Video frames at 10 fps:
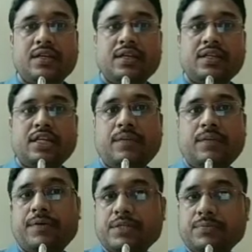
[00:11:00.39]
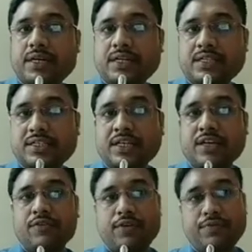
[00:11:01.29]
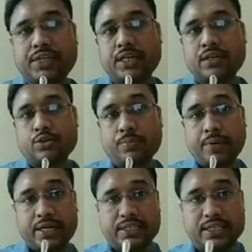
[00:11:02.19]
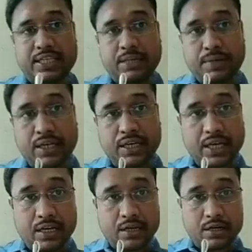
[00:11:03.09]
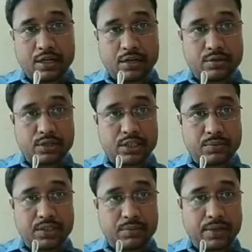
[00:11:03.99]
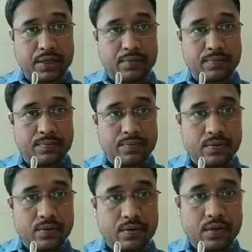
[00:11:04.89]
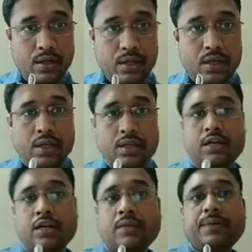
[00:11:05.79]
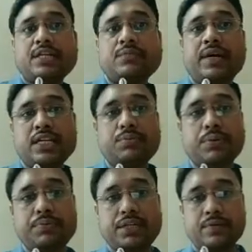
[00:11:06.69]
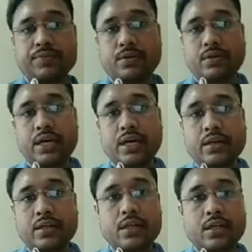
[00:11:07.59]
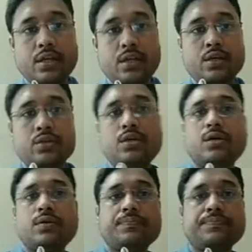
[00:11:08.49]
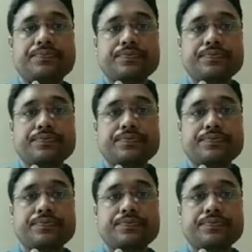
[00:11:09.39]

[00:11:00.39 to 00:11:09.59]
the number was minus 15, so minus is remaining here, here also it is visible, the number is minus 15. Okay, so